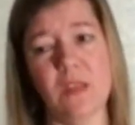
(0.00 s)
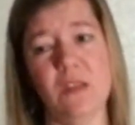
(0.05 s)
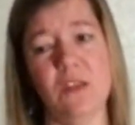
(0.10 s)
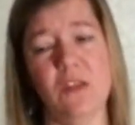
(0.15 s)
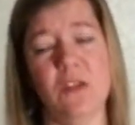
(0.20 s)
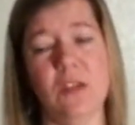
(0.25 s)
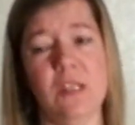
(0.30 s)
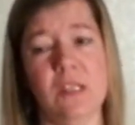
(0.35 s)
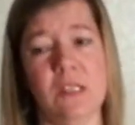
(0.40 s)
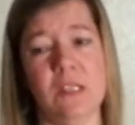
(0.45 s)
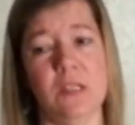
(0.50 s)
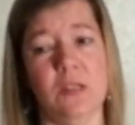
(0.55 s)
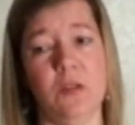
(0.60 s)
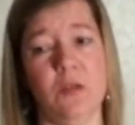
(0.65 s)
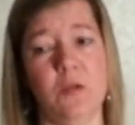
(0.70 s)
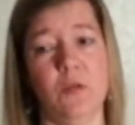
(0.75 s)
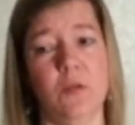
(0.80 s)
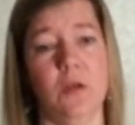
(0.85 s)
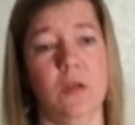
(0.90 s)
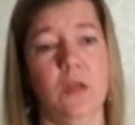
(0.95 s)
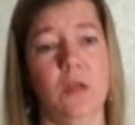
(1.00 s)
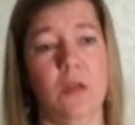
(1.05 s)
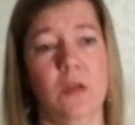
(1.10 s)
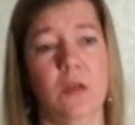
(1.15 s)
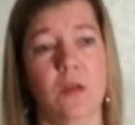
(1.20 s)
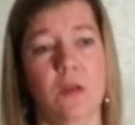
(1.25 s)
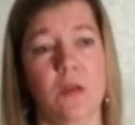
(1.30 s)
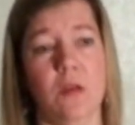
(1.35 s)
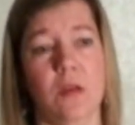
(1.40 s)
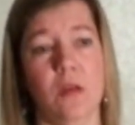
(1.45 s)
you can do
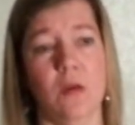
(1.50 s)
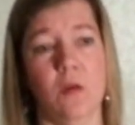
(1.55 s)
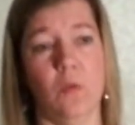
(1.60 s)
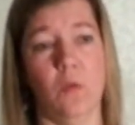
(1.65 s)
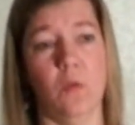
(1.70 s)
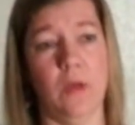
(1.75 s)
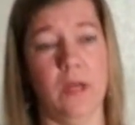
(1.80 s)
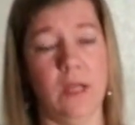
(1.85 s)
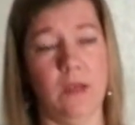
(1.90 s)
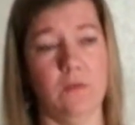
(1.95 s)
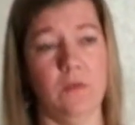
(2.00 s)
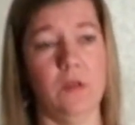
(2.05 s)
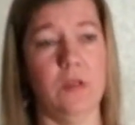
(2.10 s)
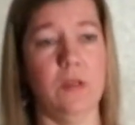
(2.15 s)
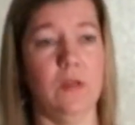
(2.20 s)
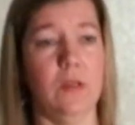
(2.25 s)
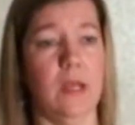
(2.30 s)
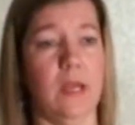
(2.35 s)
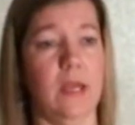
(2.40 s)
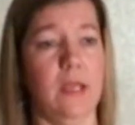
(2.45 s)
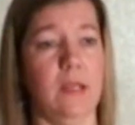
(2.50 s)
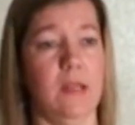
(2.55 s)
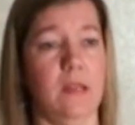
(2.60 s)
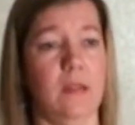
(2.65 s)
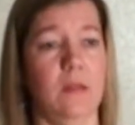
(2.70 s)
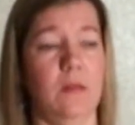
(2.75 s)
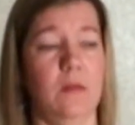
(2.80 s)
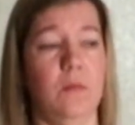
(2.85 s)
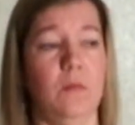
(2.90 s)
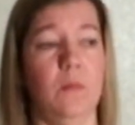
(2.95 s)
whatever you like.
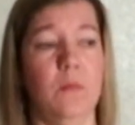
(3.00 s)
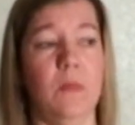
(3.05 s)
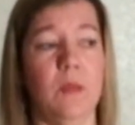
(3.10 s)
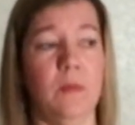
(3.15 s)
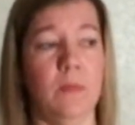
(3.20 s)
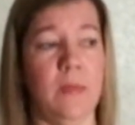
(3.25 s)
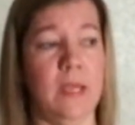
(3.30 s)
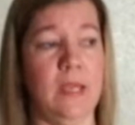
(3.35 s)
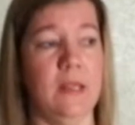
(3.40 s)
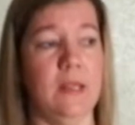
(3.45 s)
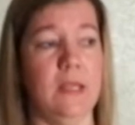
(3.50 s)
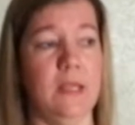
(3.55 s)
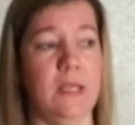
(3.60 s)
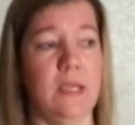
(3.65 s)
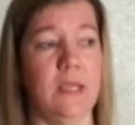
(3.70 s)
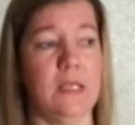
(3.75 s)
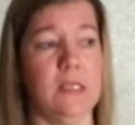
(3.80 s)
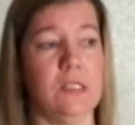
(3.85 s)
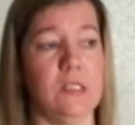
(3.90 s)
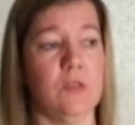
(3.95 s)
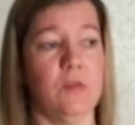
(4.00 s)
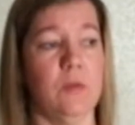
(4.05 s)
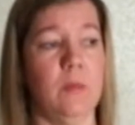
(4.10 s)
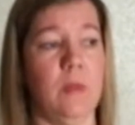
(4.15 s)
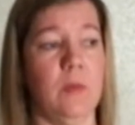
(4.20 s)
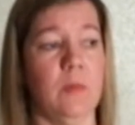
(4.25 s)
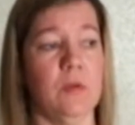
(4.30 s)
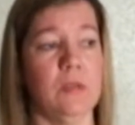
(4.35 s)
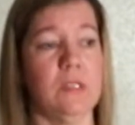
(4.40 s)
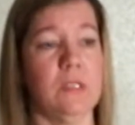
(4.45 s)
The main thing is to
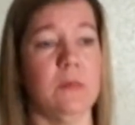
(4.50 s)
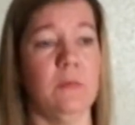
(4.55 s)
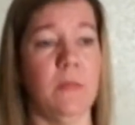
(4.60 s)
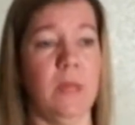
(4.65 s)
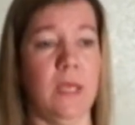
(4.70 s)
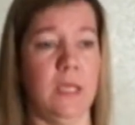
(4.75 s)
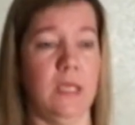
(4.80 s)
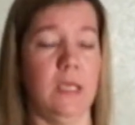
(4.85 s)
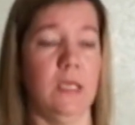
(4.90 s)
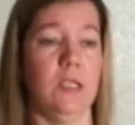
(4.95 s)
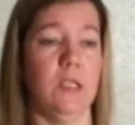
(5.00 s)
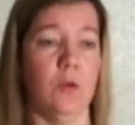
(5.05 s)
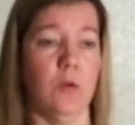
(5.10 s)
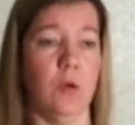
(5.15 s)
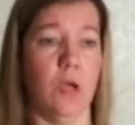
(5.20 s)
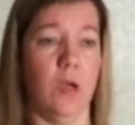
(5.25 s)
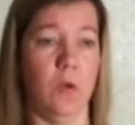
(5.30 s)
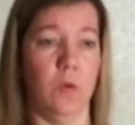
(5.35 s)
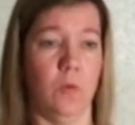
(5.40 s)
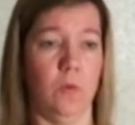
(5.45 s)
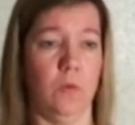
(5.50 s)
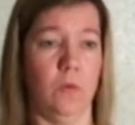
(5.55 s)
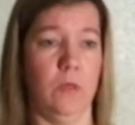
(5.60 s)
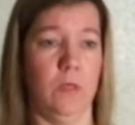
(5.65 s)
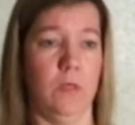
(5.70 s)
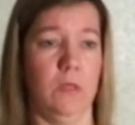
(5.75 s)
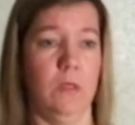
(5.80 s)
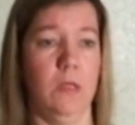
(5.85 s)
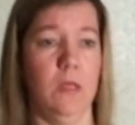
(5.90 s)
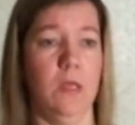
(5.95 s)
remember to make it your own,
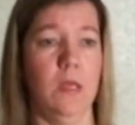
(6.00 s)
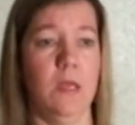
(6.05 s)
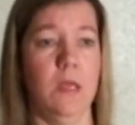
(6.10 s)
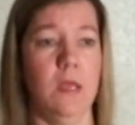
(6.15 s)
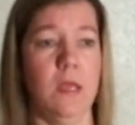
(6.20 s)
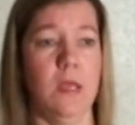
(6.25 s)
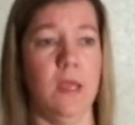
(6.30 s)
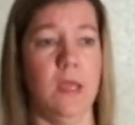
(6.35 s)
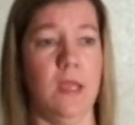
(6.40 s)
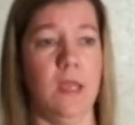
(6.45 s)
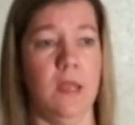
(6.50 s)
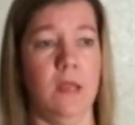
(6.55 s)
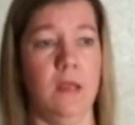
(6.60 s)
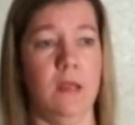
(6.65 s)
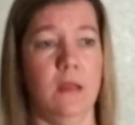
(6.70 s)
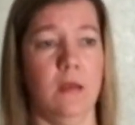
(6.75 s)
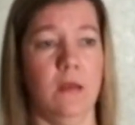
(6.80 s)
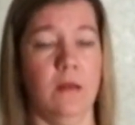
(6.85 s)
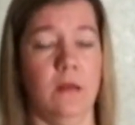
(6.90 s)
and